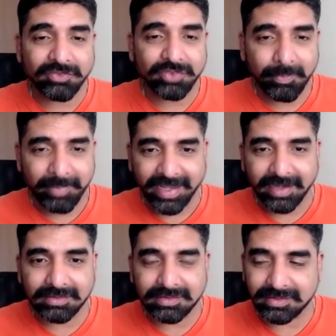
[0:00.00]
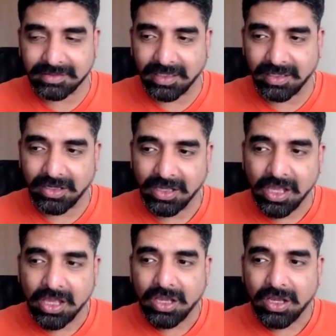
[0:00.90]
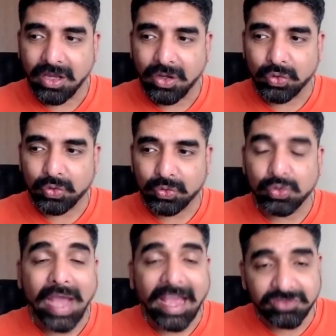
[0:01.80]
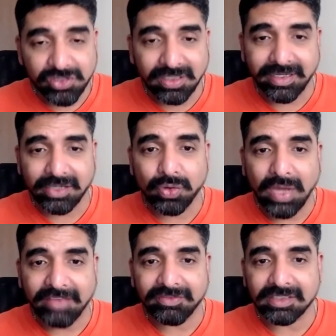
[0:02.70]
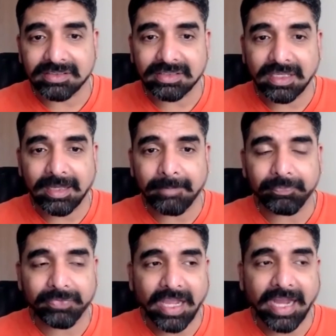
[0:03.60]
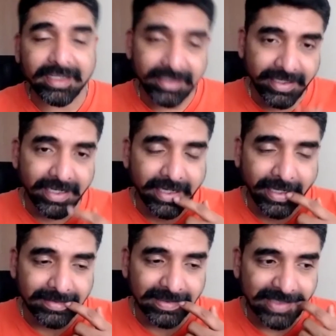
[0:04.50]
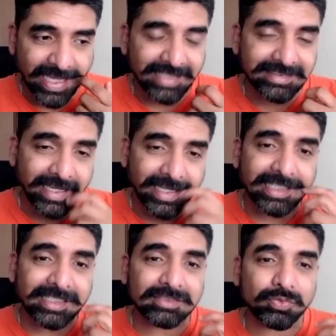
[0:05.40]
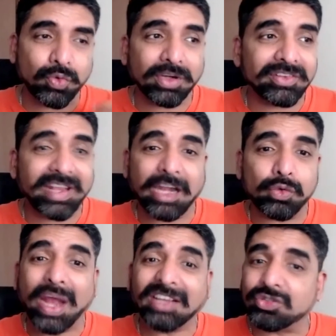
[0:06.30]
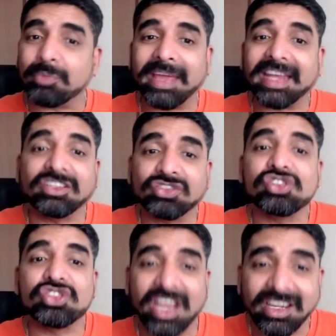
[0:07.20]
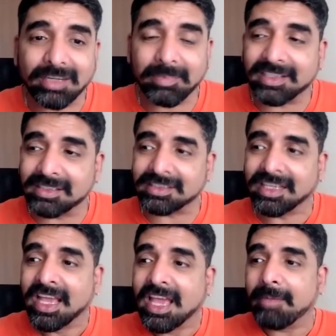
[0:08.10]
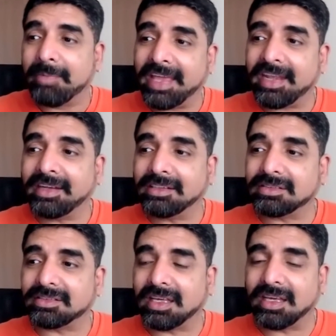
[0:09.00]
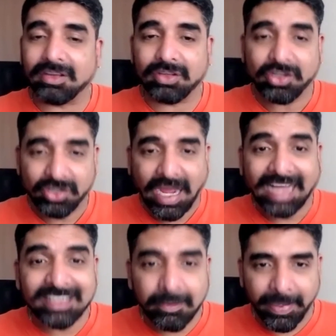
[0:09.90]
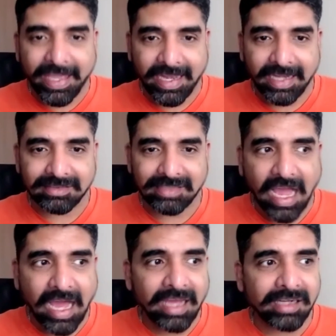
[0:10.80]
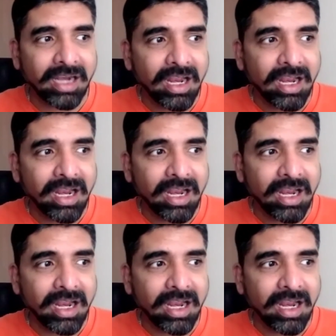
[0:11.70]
parents who have children who have this identity crisis, and second is what is your advice to parents in general, because parents other parents are